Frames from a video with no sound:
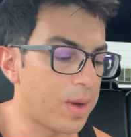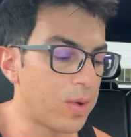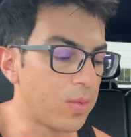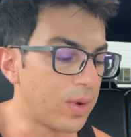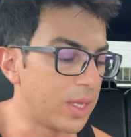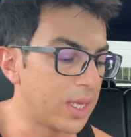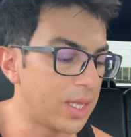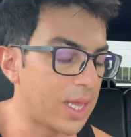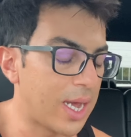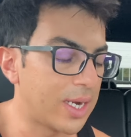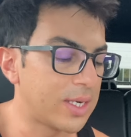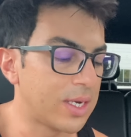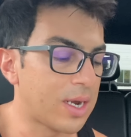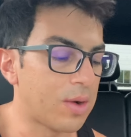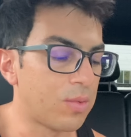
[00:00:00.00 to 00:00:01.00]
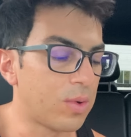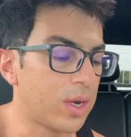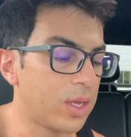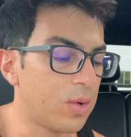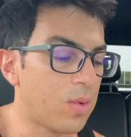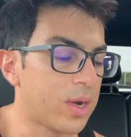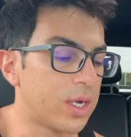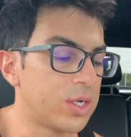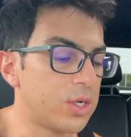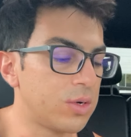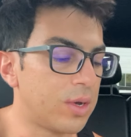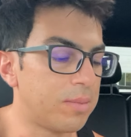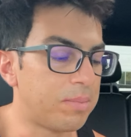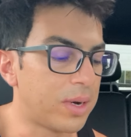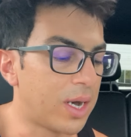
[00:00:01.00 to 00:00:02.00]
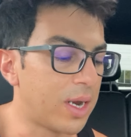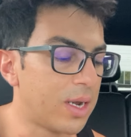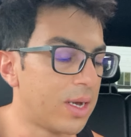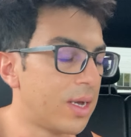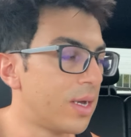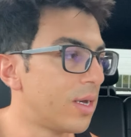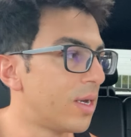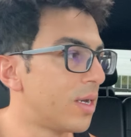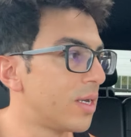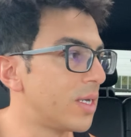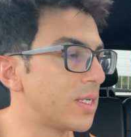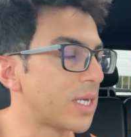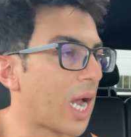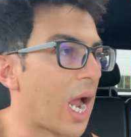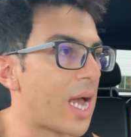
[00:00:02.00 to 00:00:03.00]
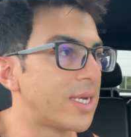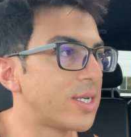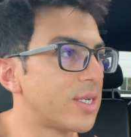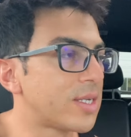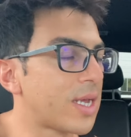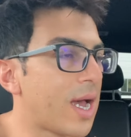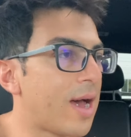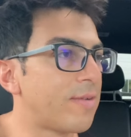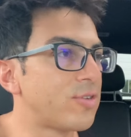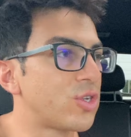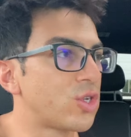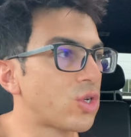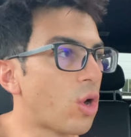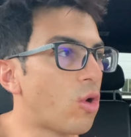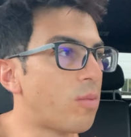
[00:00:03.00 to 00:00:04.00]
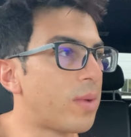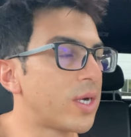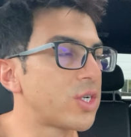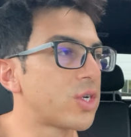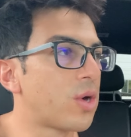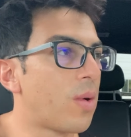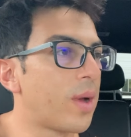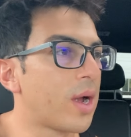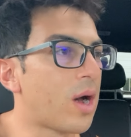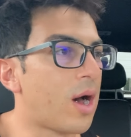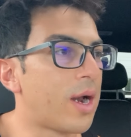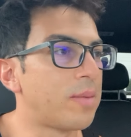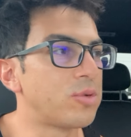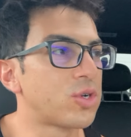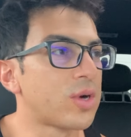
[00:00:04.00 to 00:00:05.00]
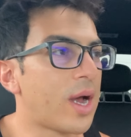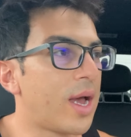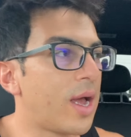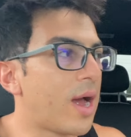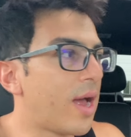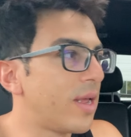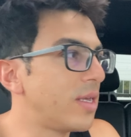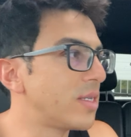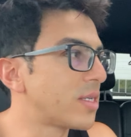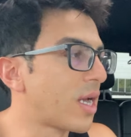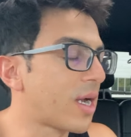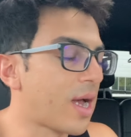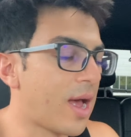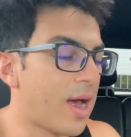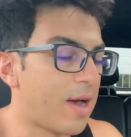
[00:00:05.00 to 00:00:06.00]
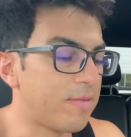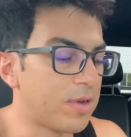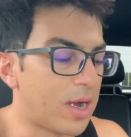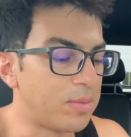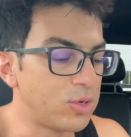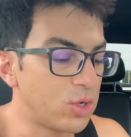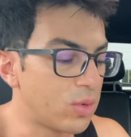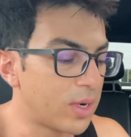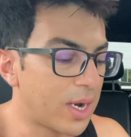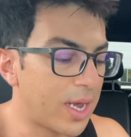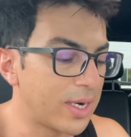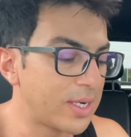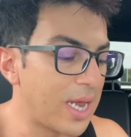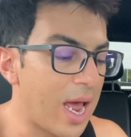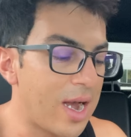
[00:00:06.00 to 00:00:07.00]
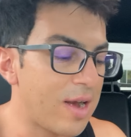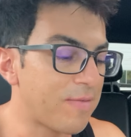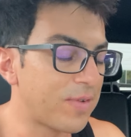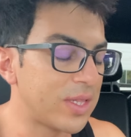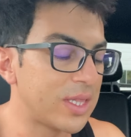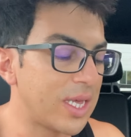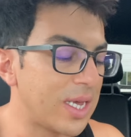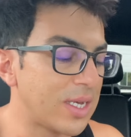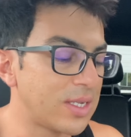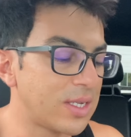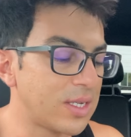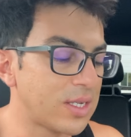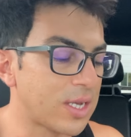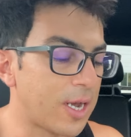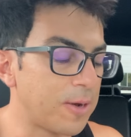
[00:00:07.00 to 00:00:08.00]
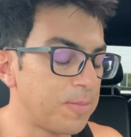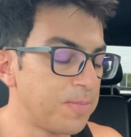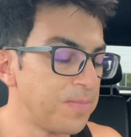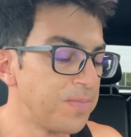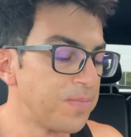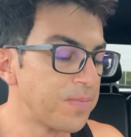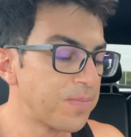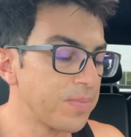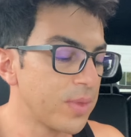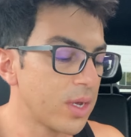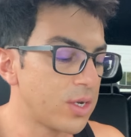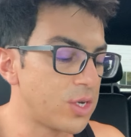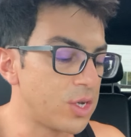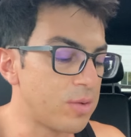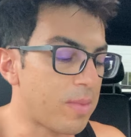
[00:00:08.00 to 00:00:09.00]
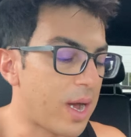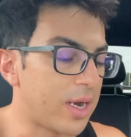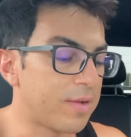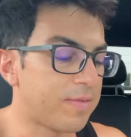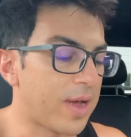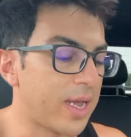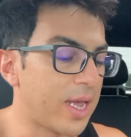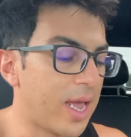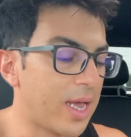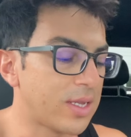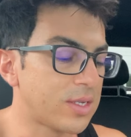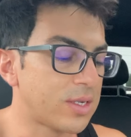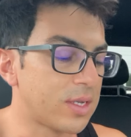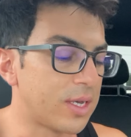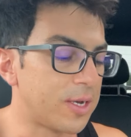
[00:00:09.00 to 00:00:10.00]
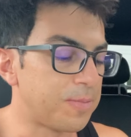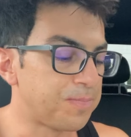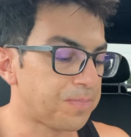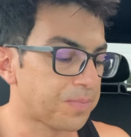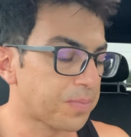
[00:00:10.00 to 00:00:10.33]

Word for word: I really liked it. I really want to do it. But he's like, I just have so much going on. I'm trying. he's like, I have, I'm doing like 10 different things. He's like, do you mind if I cancel it?